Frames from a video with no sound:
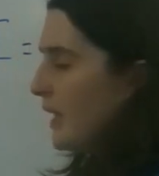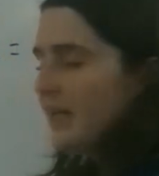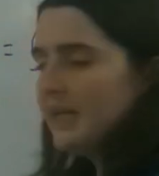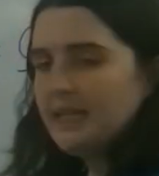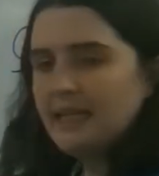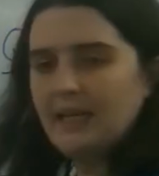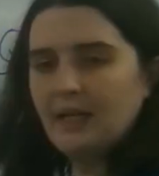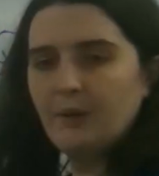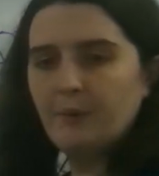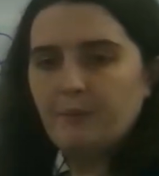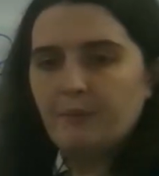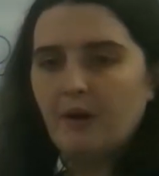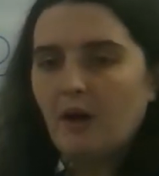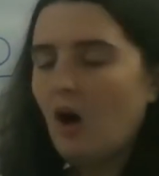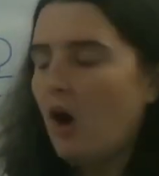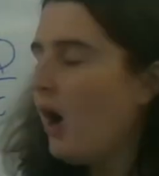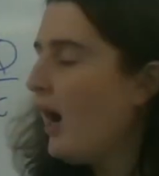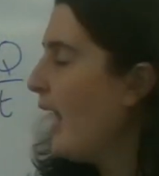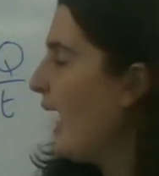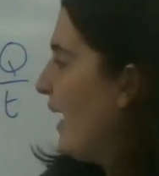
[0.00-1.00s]
Now,
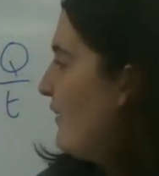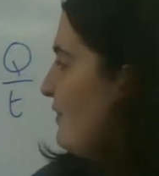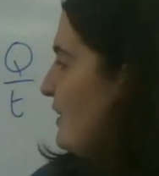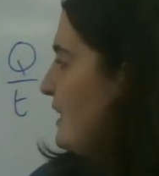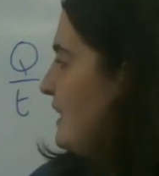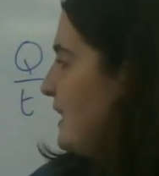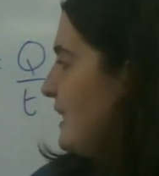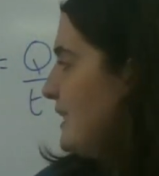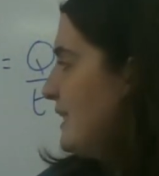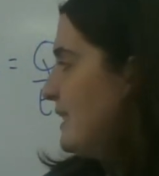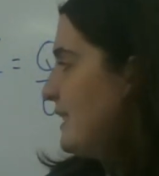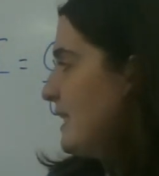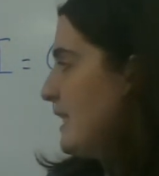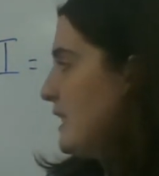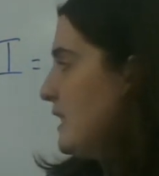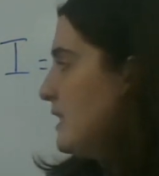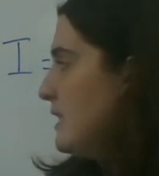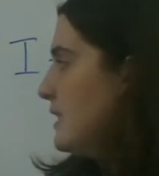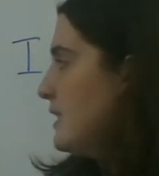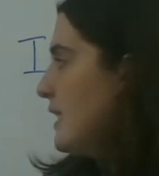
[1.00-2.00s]
I have a
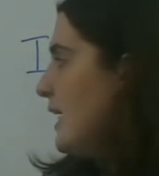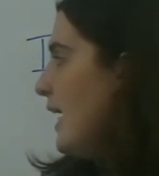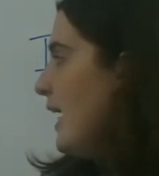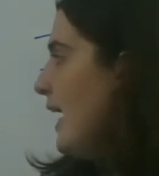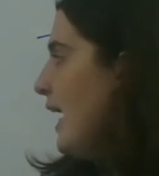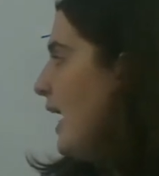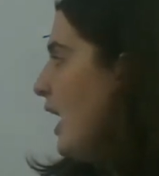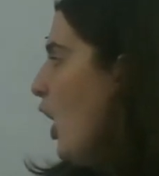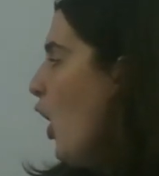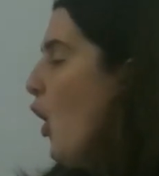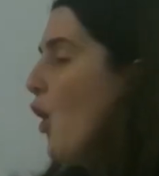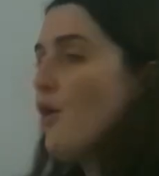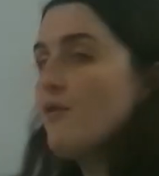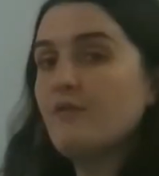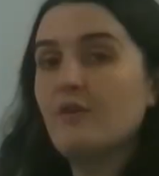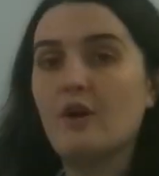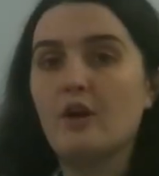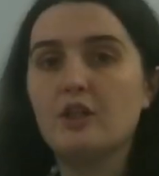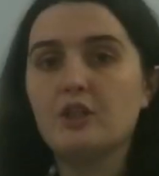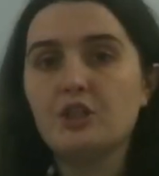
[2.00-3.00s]
distance
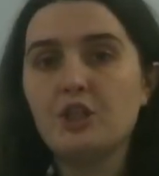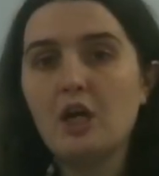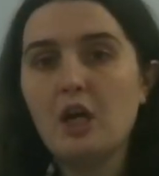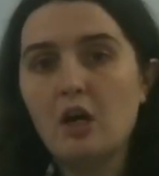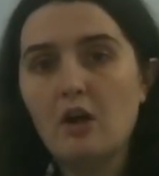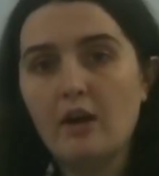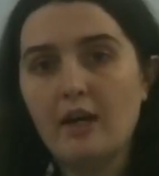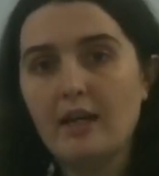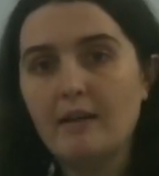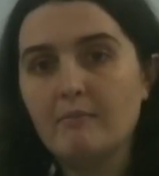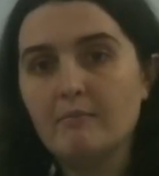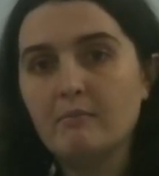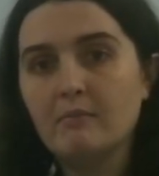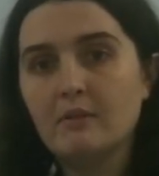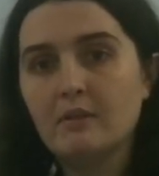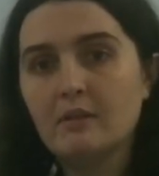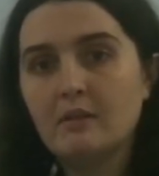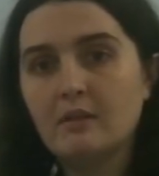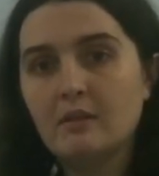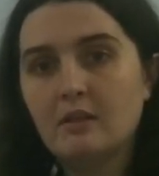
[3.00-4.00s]
over a time.
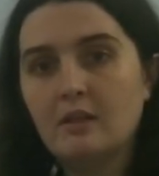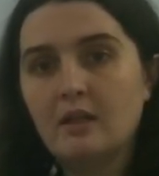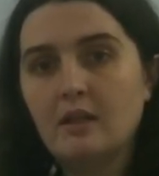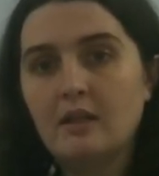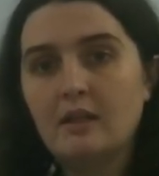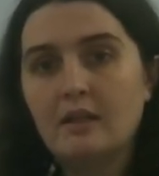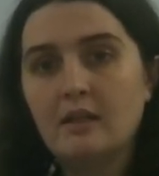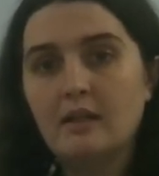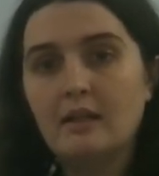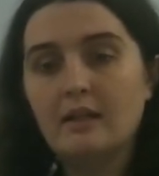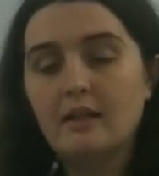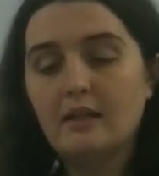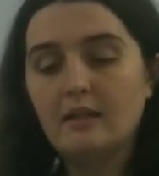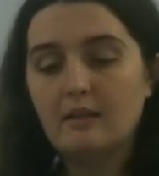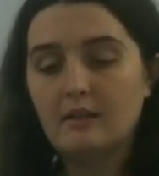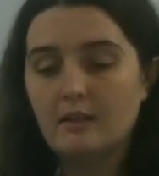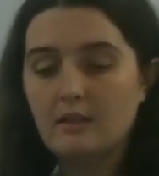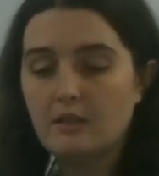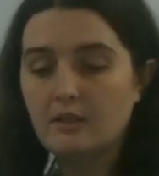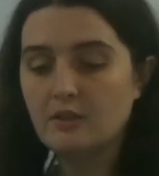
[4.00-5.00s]

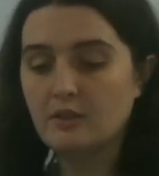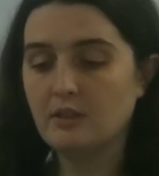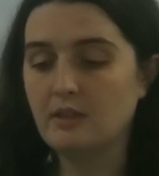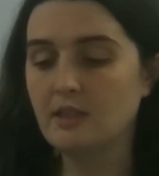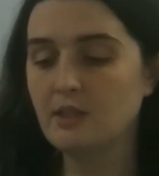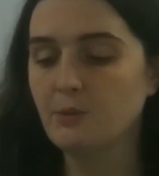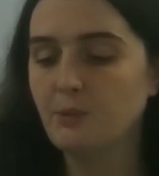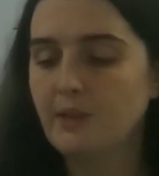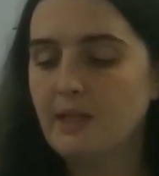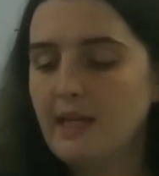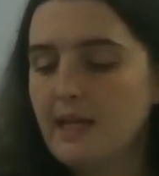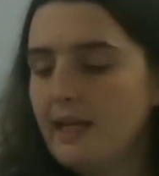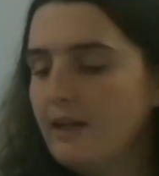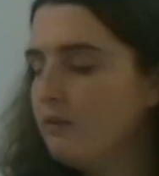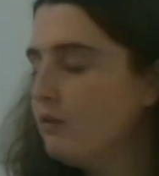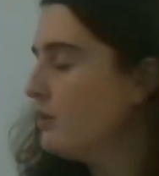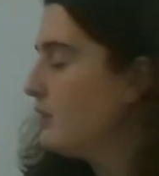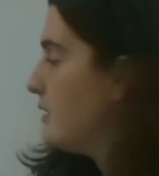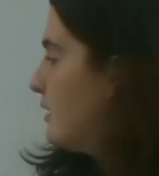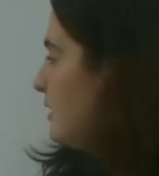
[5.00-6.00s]
So this one here, I've got